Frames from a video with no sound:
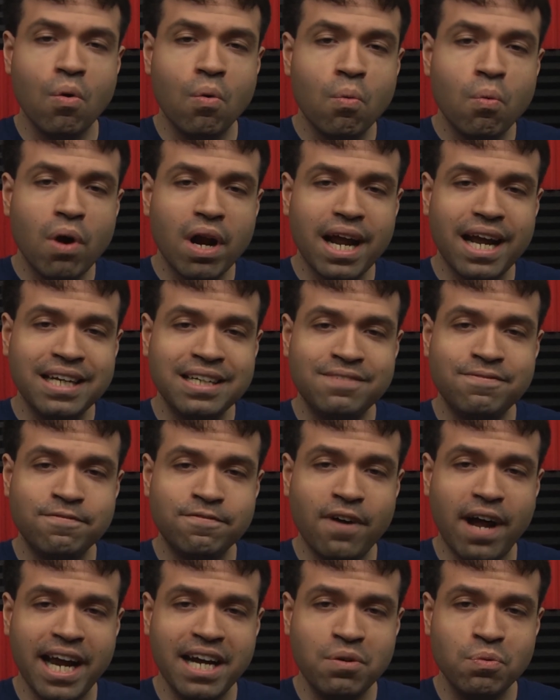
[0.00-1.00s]
What I
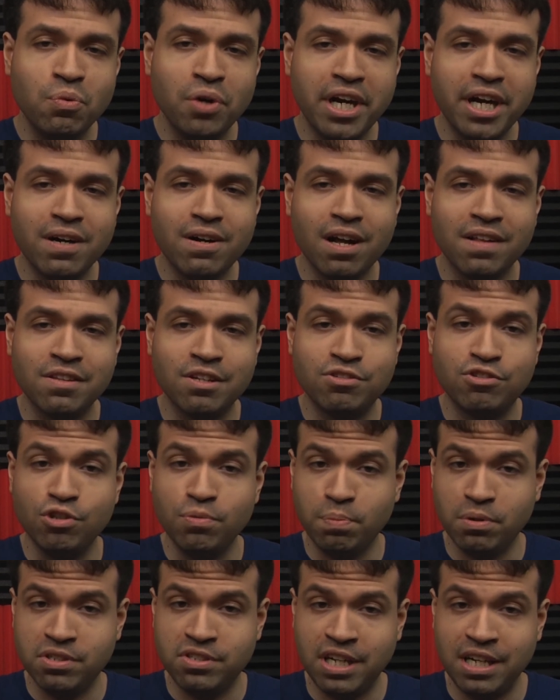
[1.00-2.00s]
find weird on the
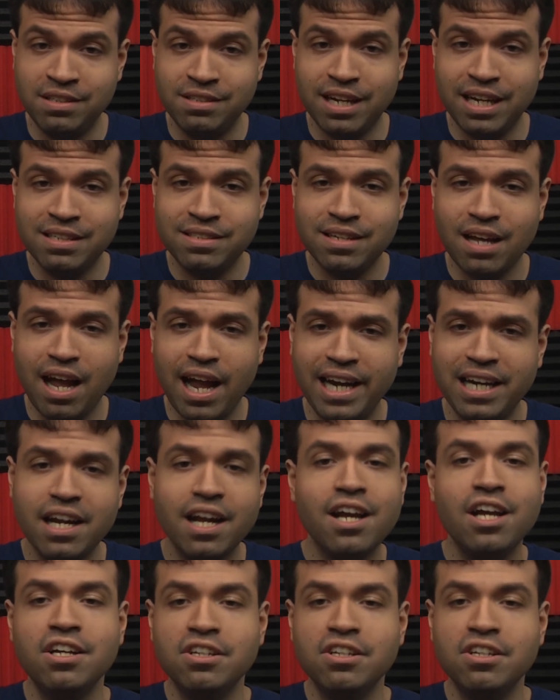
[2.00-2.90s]
Super Sentai side,